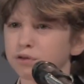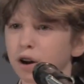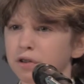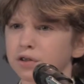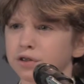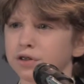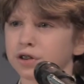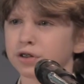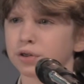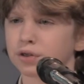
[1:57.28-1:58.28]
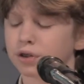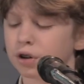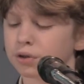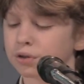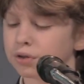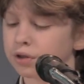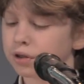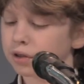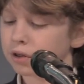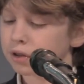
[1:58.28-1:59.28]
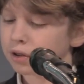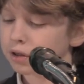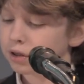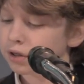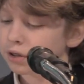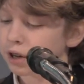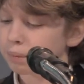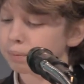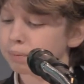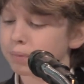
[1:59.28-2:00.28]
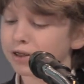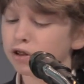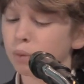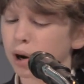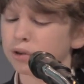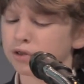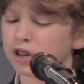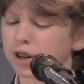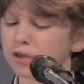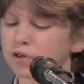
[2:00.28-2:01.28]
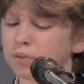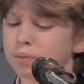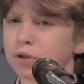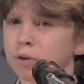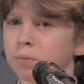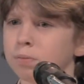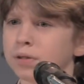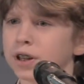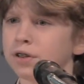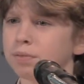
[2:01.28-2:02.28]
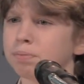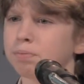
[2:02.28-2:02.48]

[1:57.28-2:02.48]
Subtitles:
$500 to $600. Now, that took a while to save, so kids,